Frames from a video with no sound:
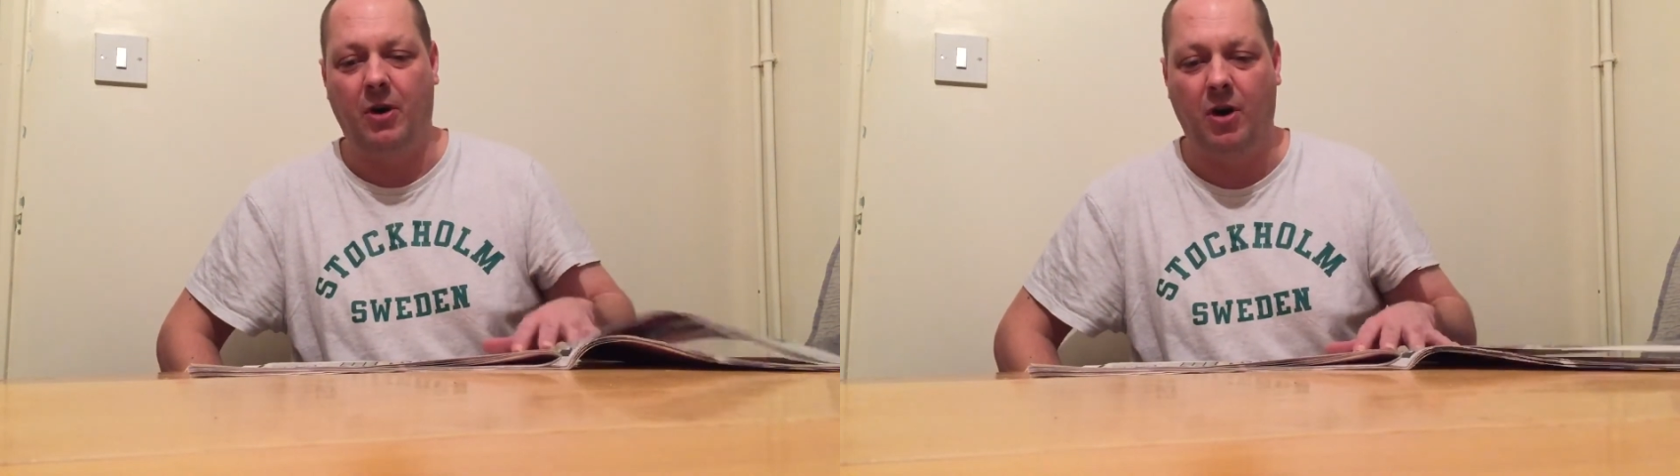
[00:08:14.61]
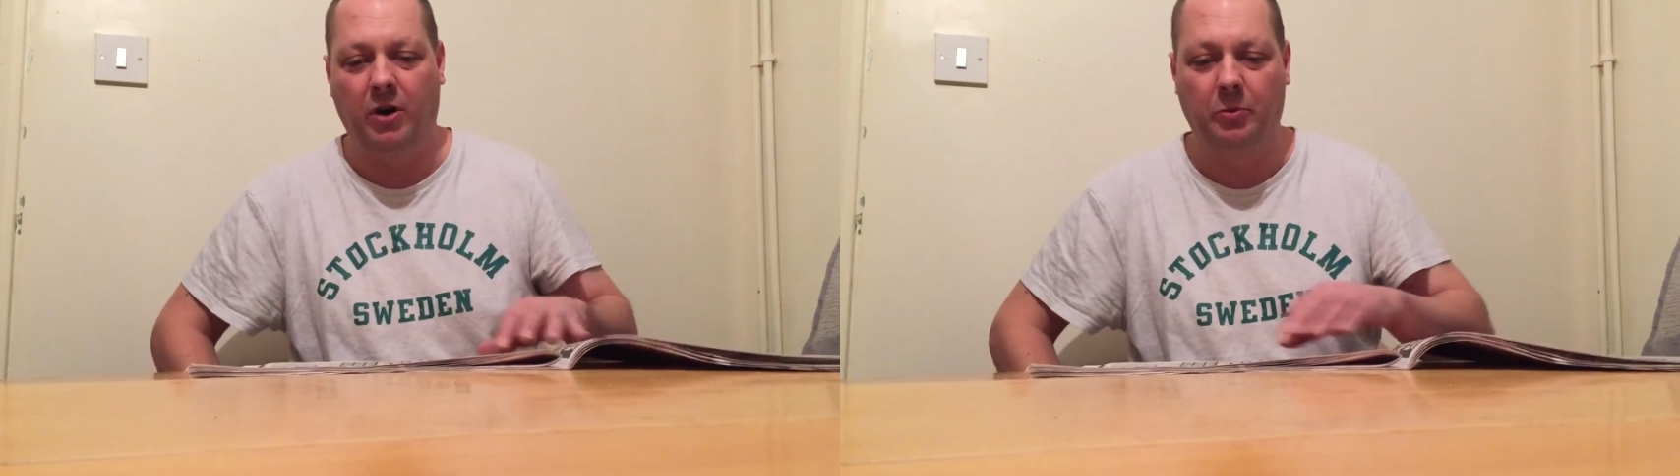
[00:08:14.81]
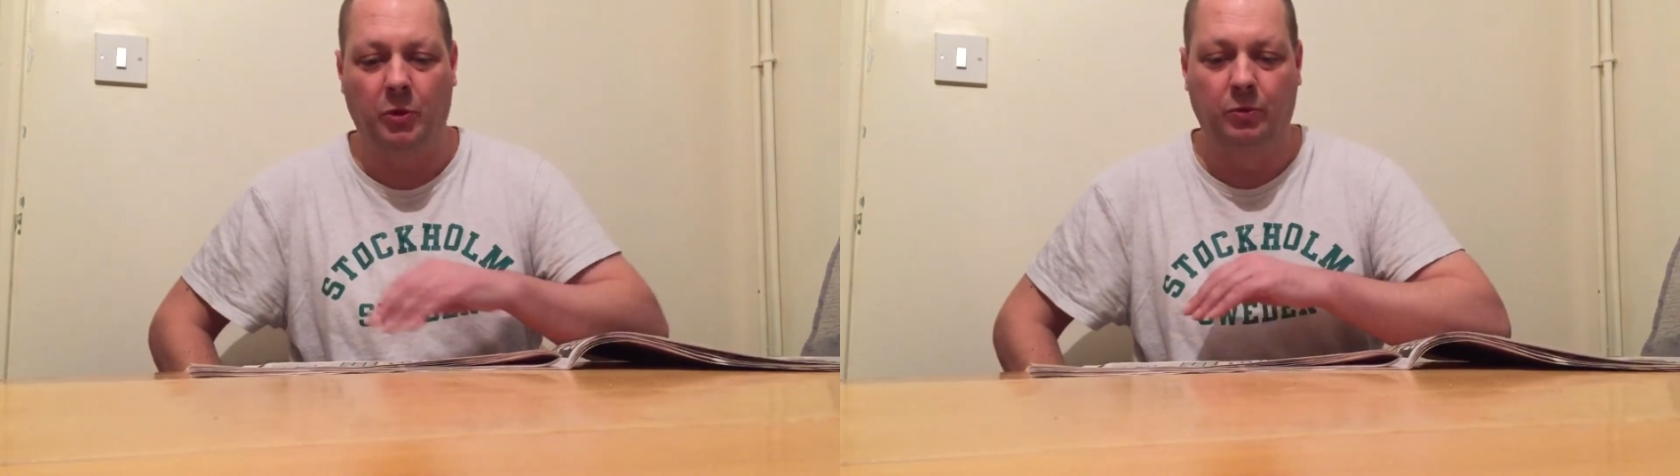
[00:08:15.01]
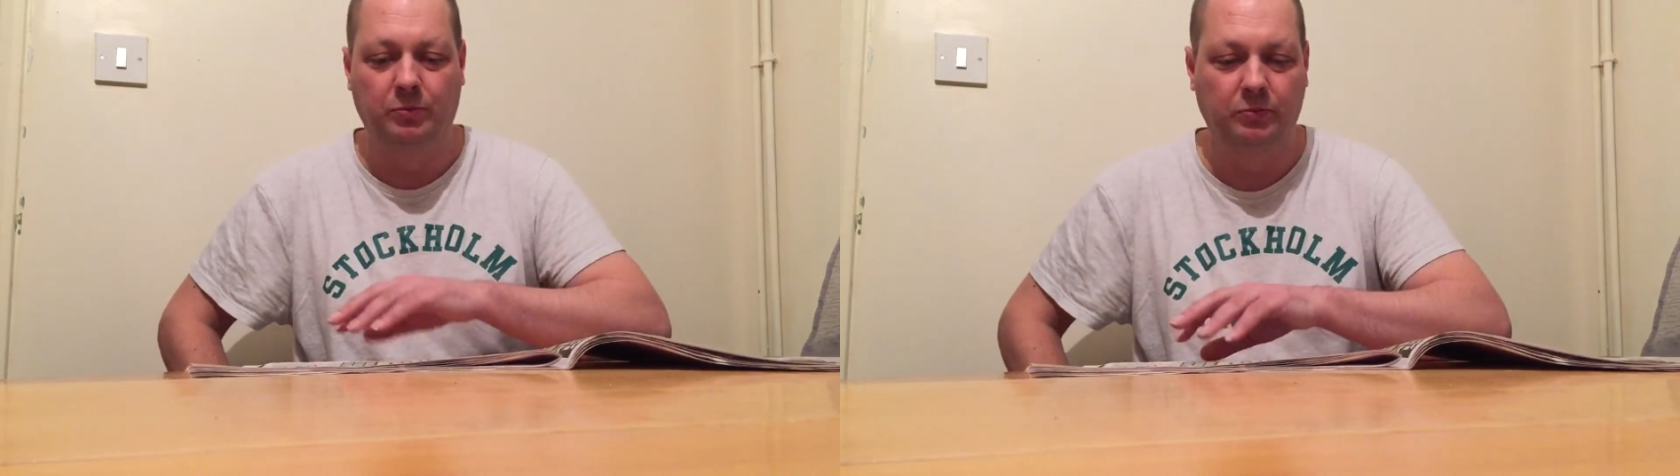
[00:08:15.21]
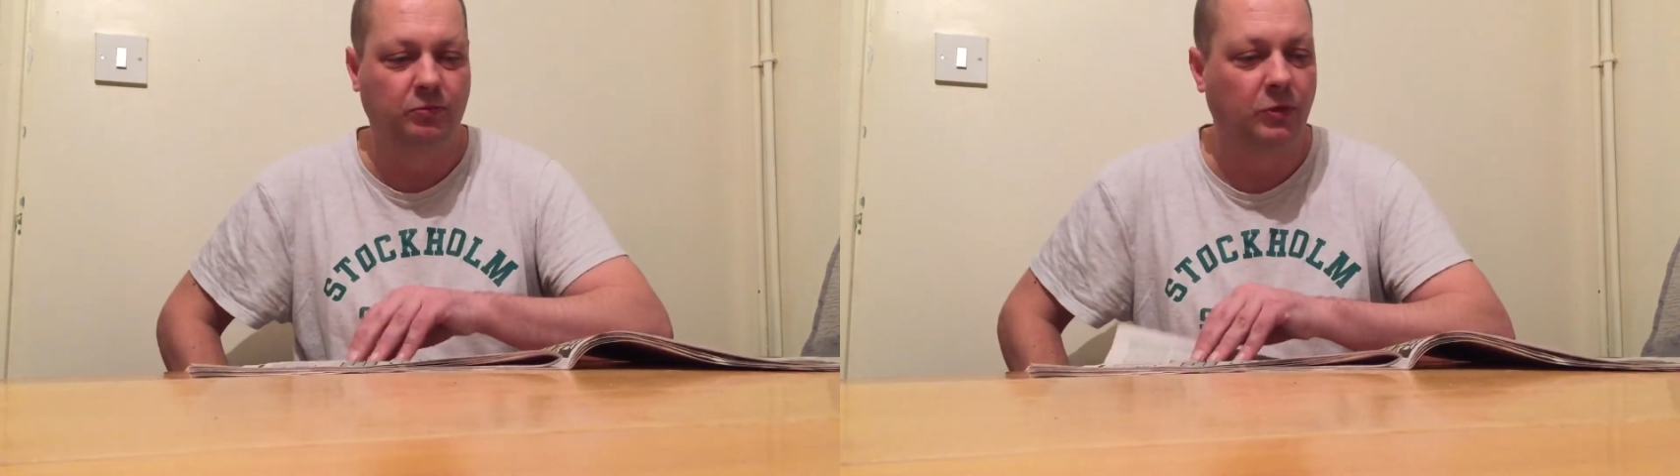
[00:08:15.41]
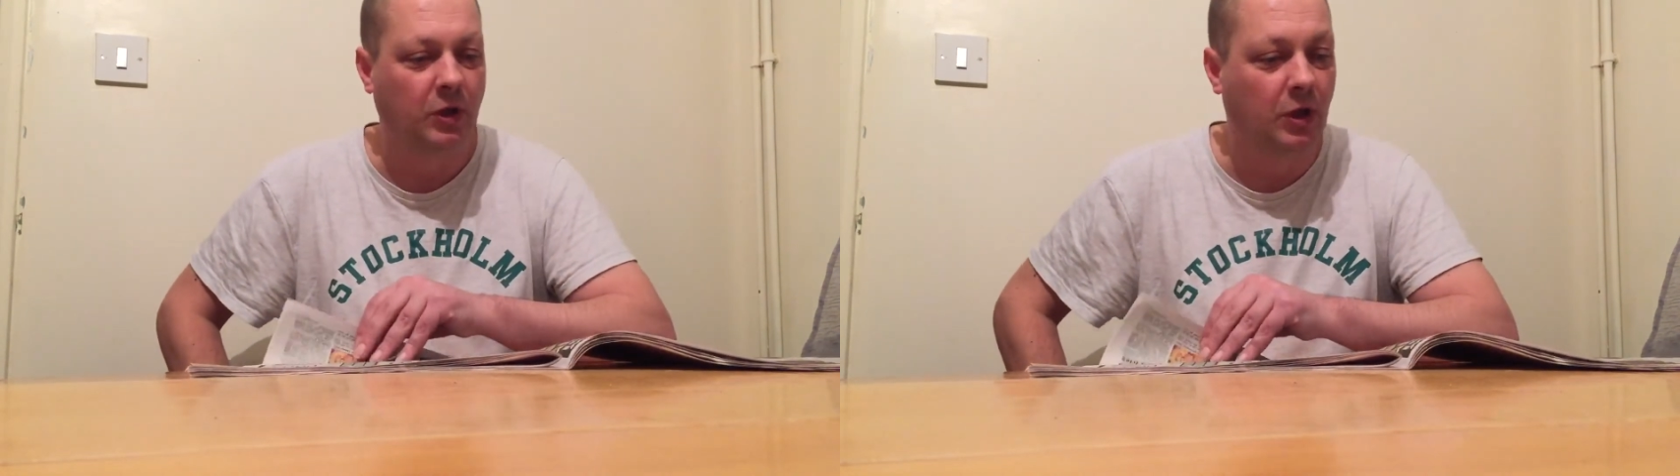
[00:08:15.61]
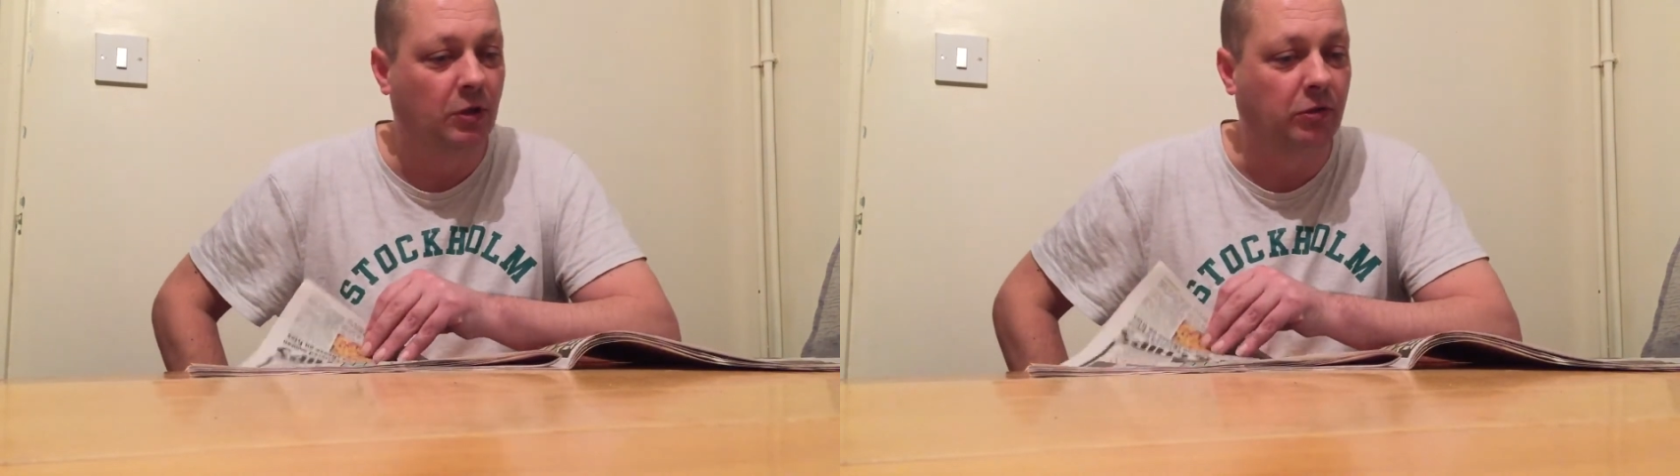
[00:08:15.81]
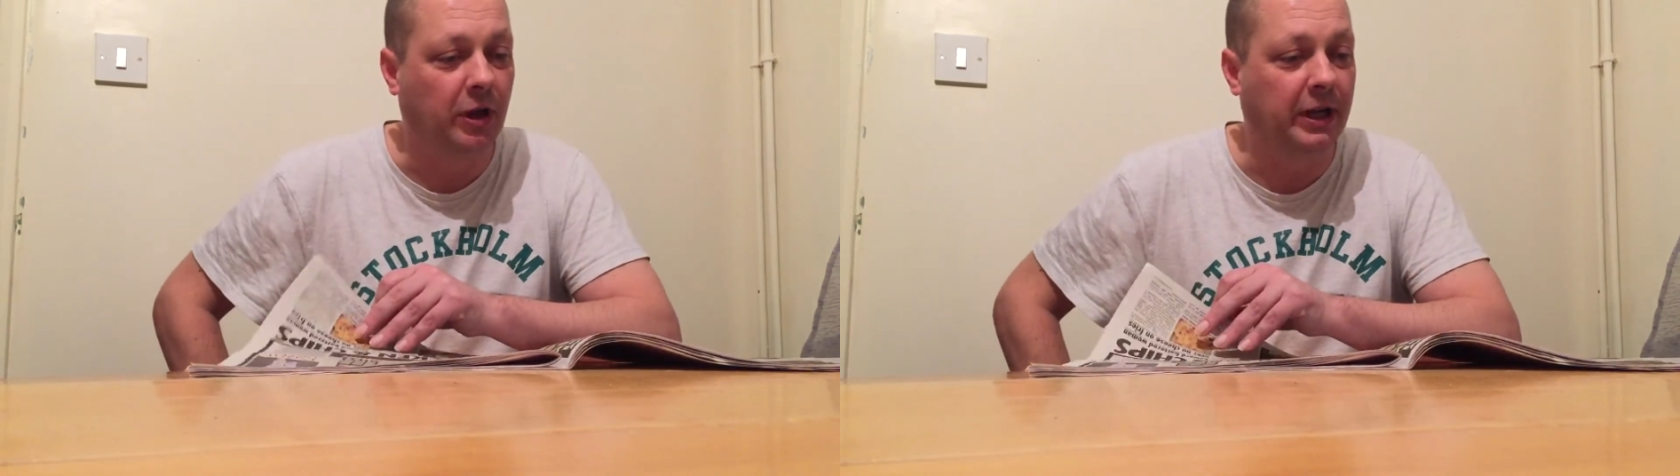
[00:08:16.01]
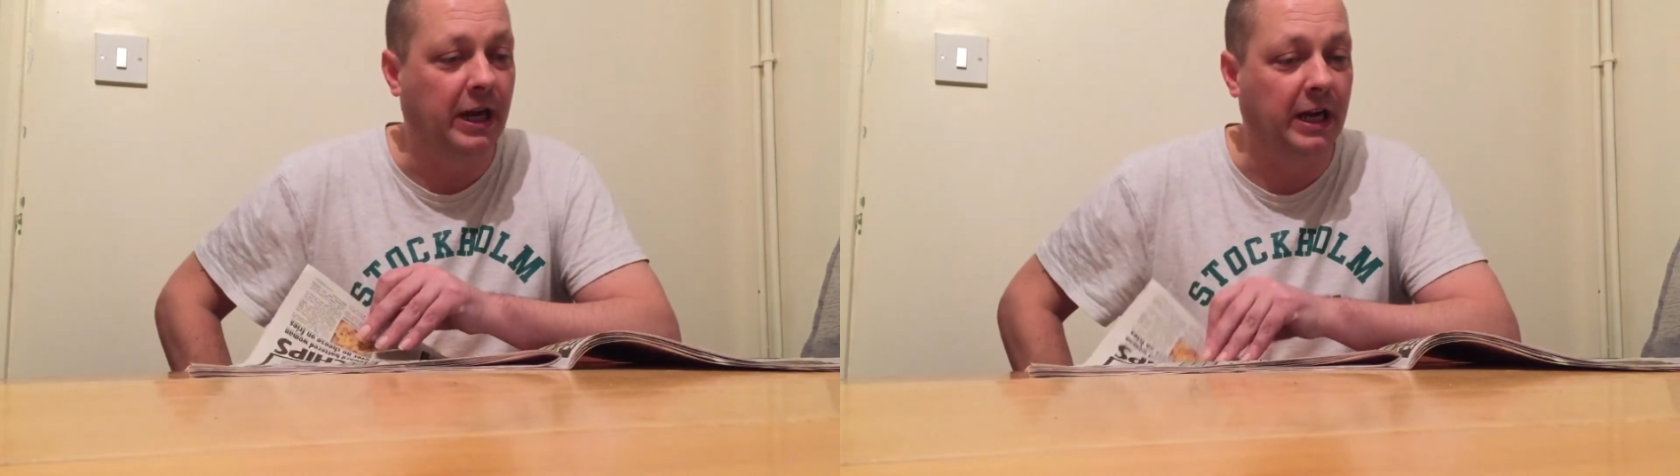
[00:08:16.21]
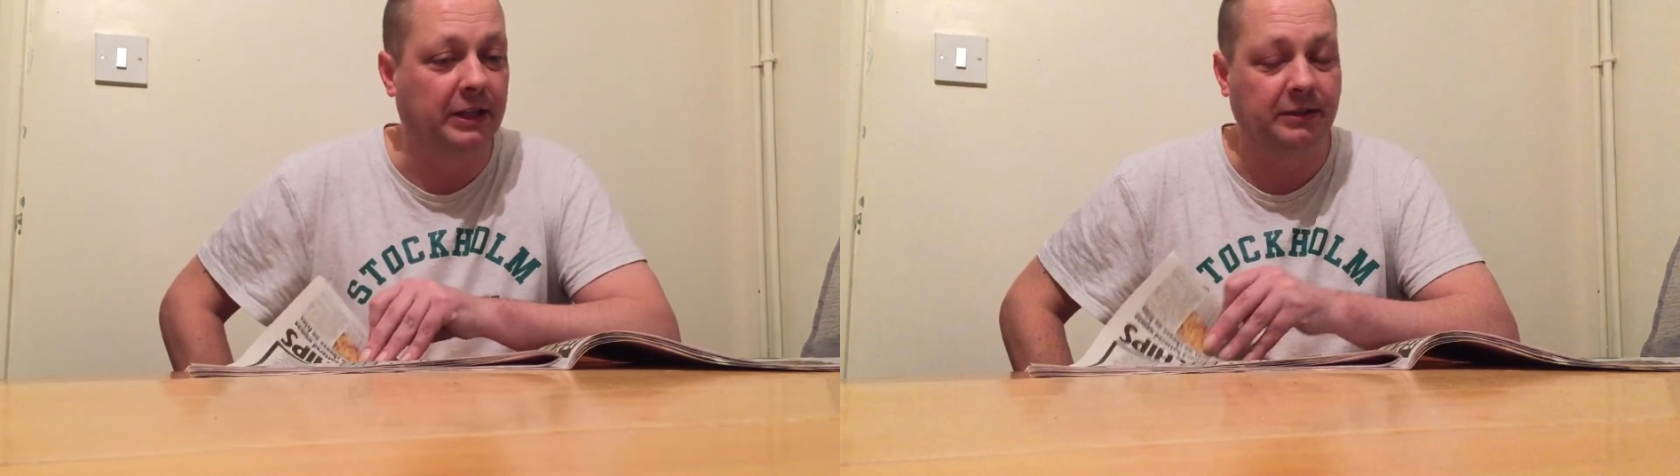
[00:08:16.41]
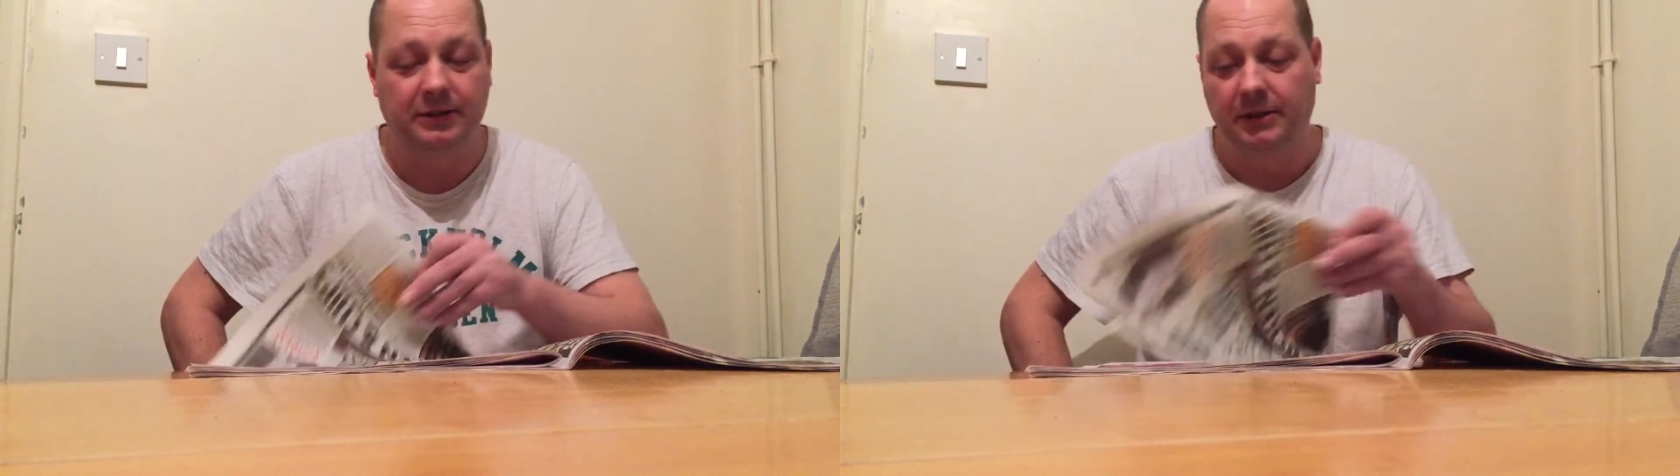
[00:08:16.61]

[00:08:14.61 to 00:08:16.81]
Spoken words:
horrible. Right then.